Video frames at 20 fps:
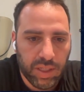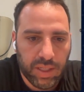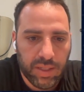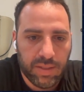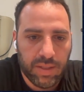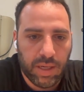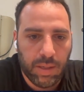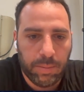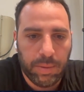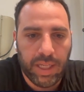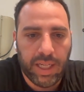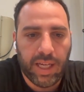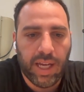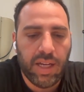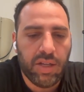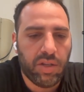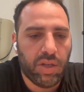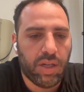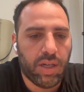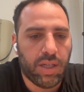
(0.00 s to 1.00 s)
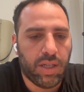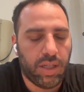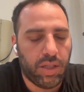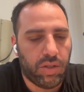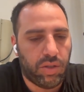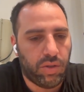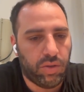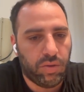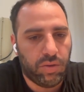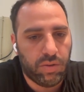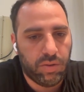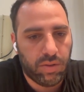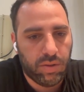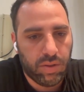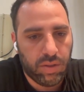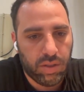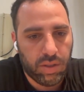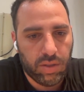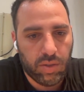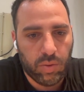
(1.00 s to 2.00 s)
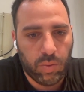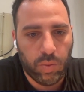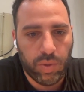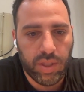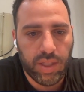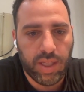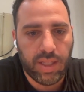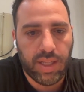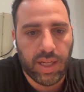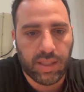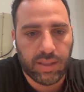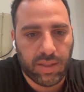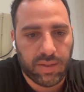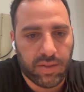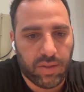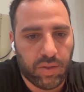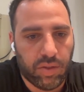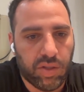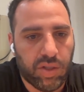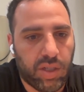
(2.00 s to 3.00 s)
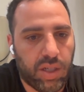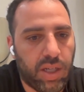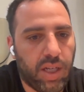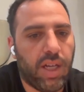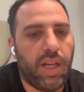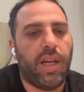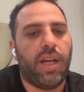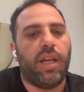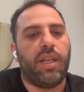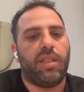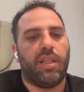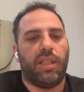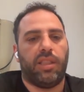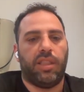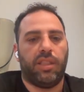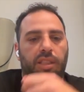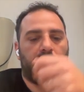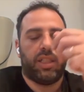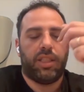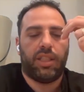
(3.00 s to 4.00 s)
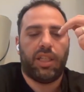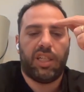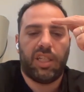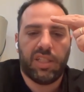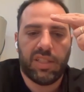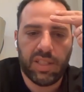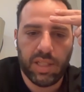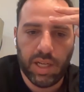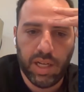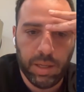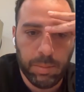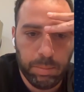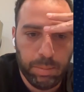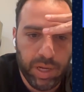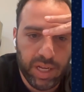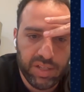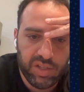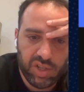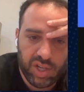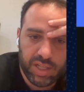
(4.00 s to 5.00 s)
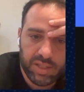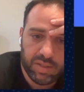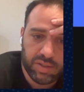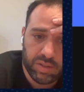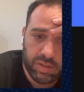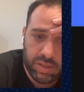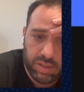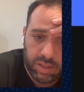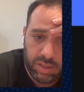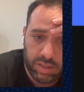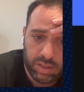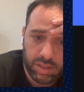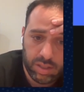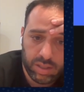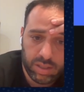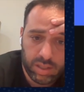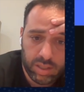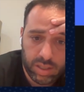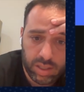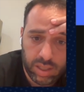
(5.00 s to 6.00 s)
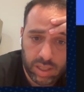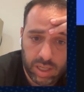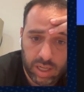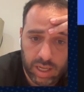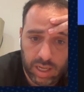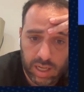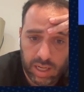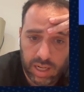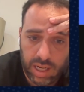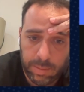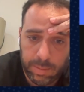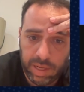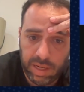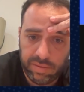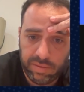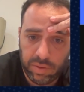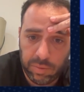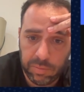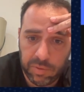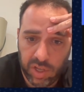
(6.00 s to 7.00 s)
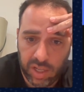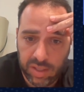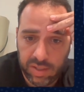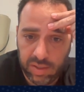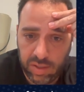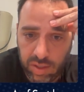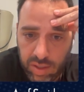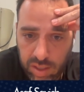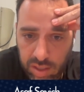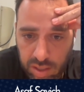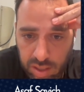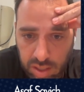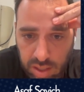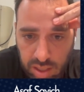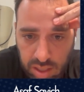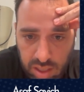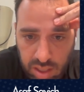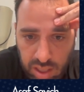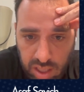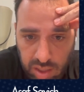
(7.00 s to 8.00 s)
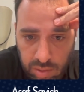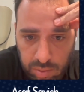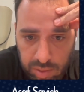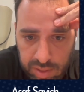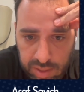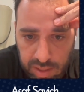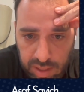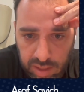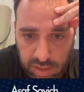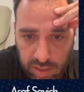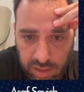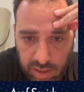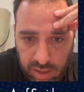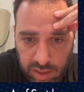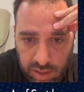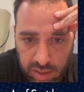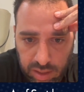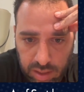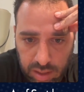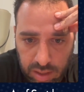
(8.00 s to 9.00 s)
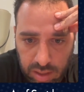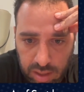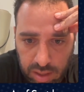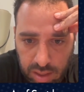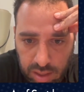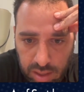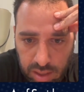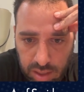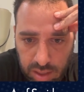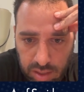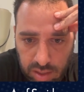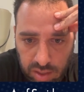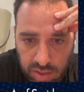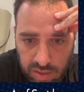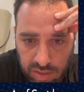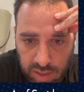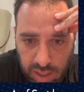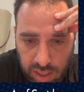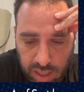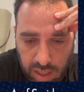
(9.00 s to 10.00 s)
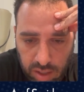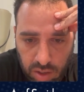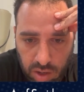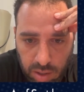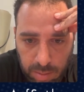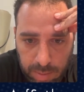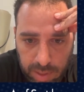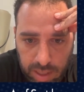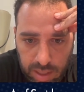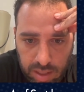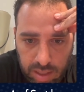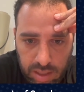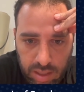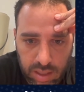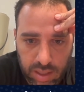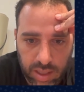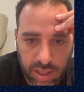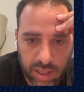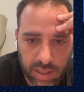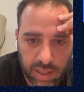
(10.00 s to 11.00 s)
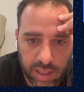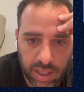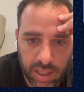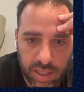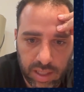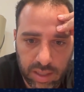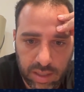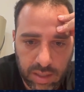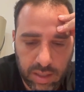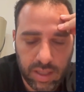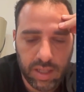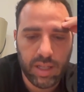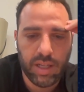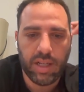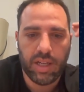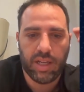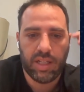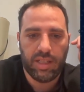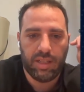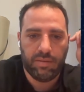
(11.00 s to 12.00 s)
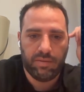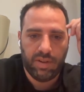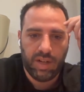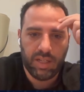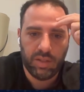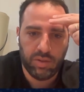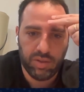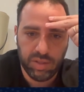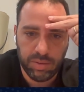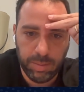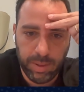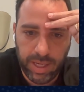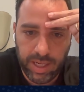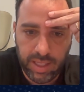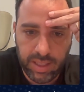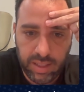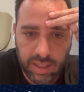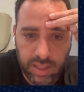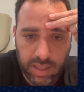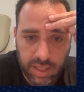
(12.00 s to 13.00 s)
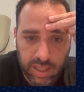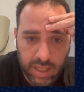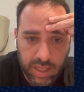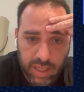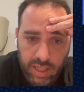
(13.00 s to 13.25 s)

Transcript: There is an applicational issue with the data store that it returns a bad JSON, a malformed JSON, and we see it here. There is like a comma at the end, and the value is bad.